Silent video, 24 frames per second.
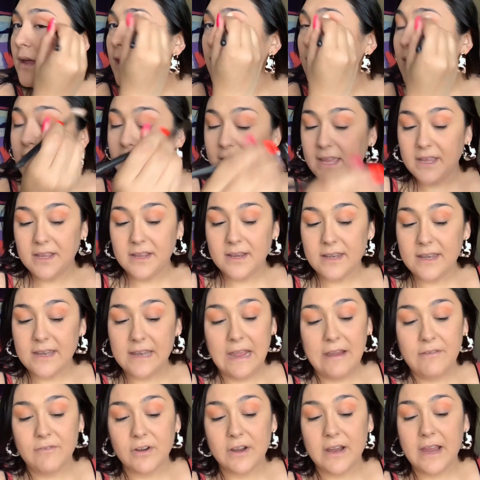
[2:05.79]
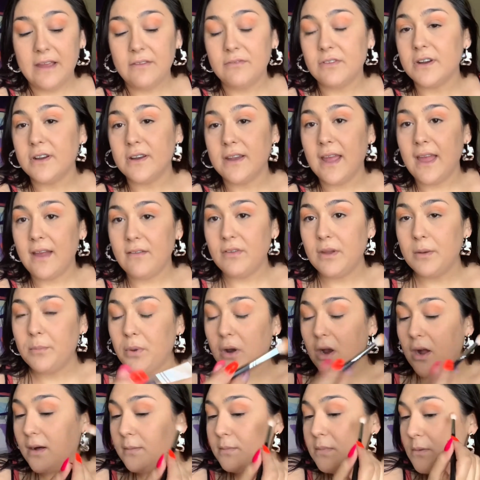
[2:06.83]
I never ever have a
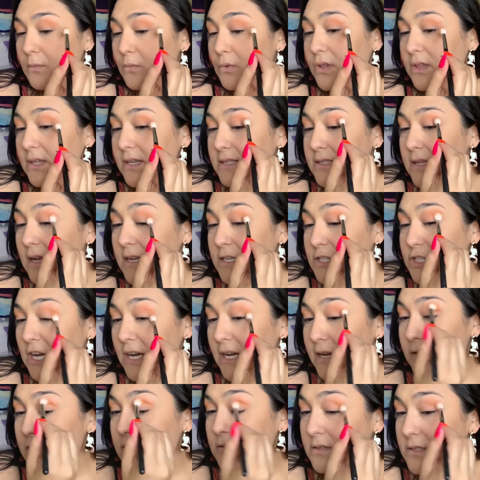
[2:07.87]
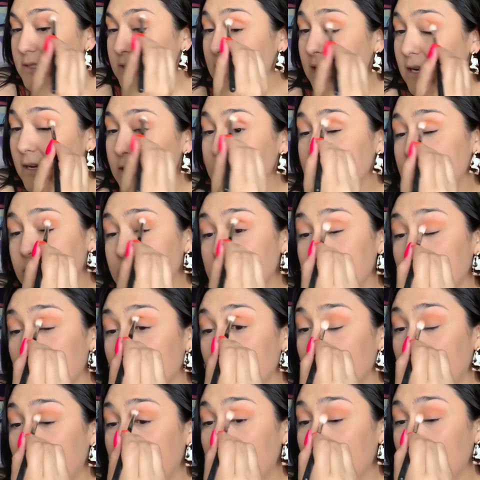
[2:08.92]
problem with these eyeshadows. They are just
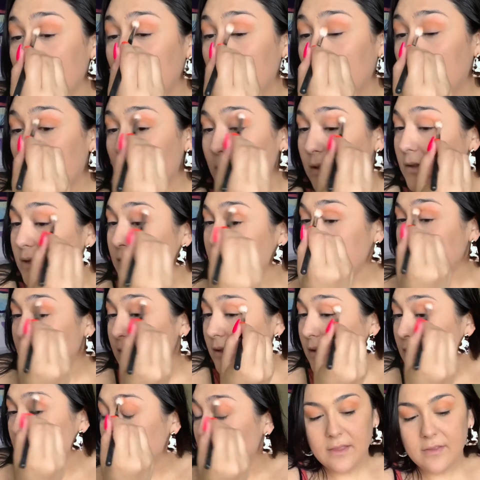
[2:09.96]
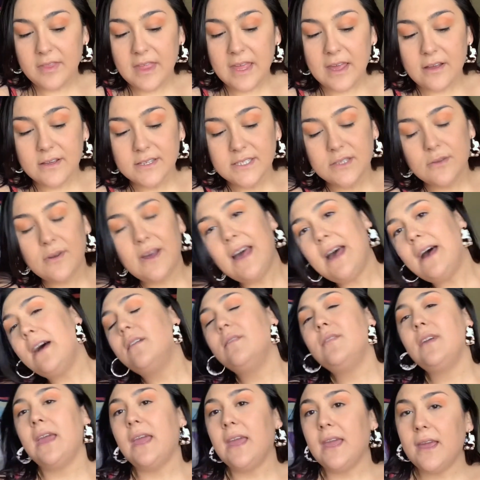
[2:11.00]
great quality. They also have
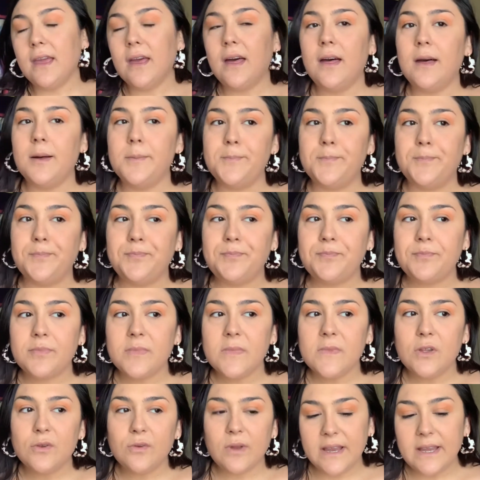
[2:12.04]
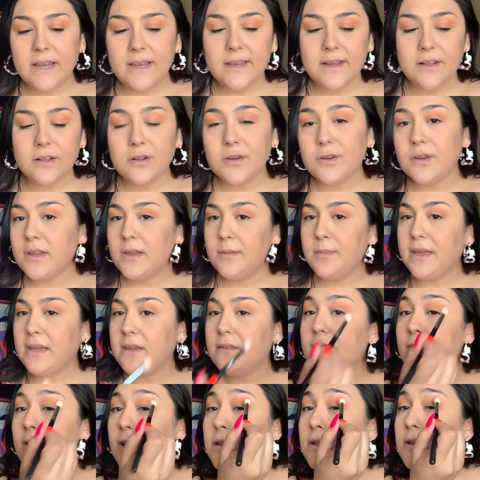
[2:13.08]
a Reina del Caribe
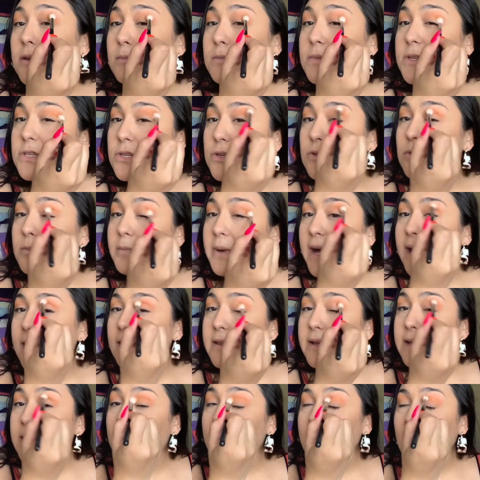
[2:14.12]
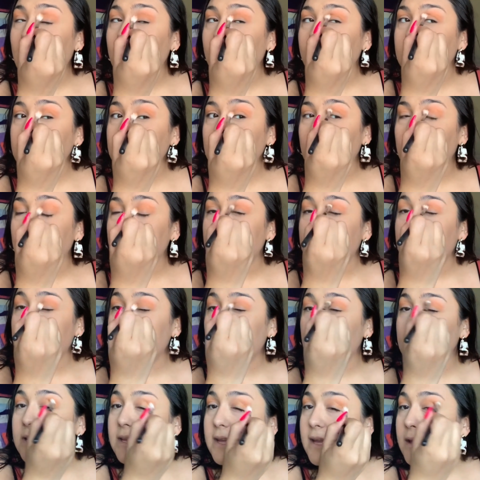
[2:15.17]
Volume 2 palette. I haven't gotten that
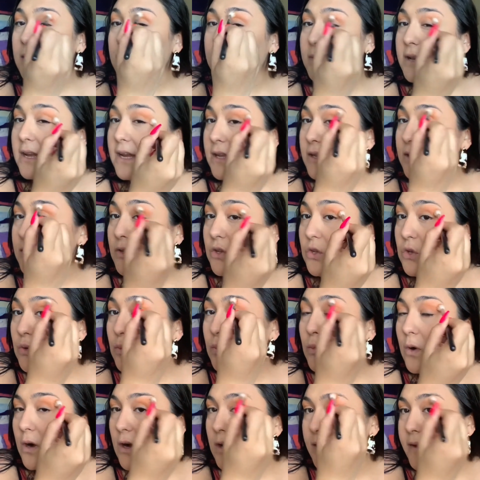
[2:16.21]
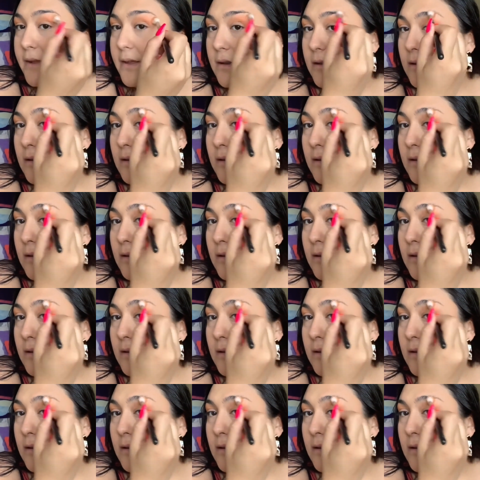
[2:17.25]
one yet, but I do want it.